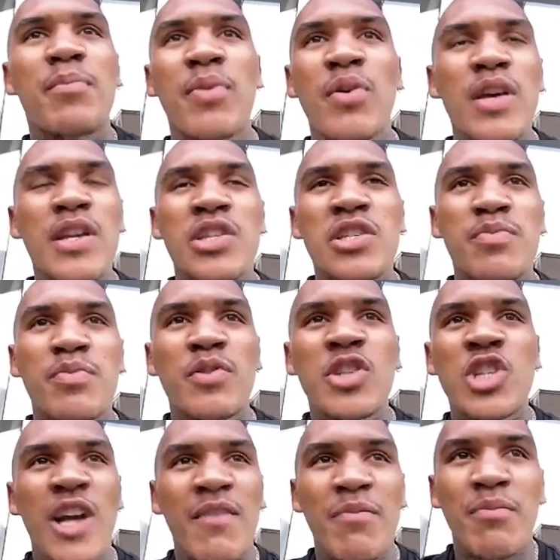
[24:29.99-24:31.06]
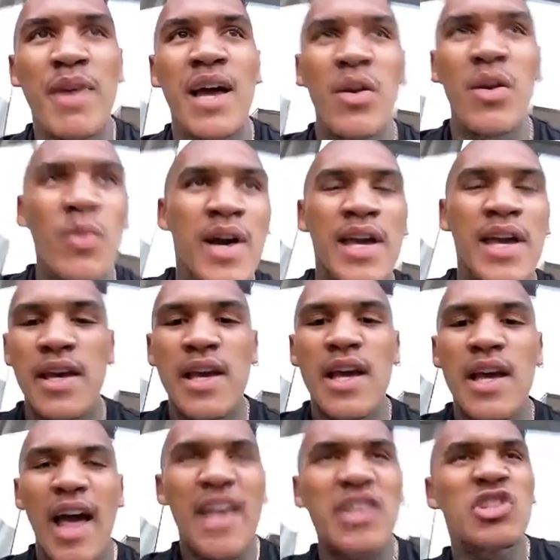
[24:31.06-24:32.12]
he just shoved me out of the way.
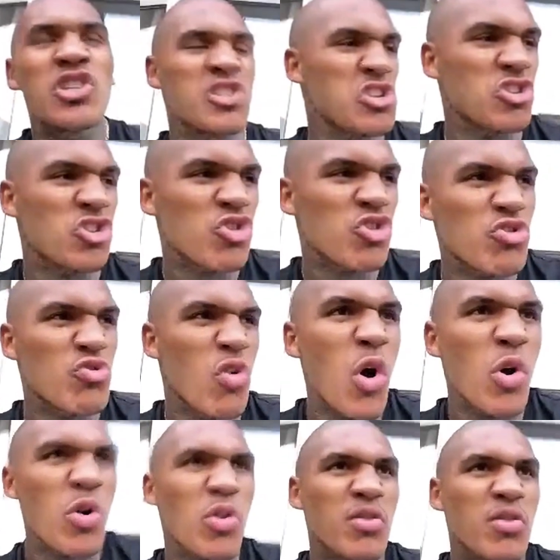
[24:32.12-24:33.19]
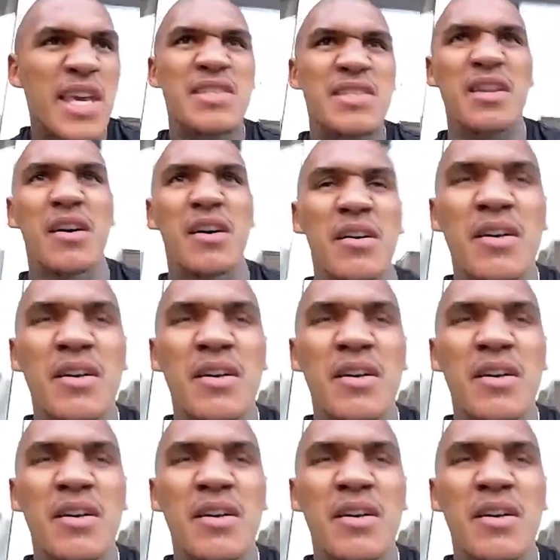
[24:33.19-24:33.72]
He's just a strong geezer.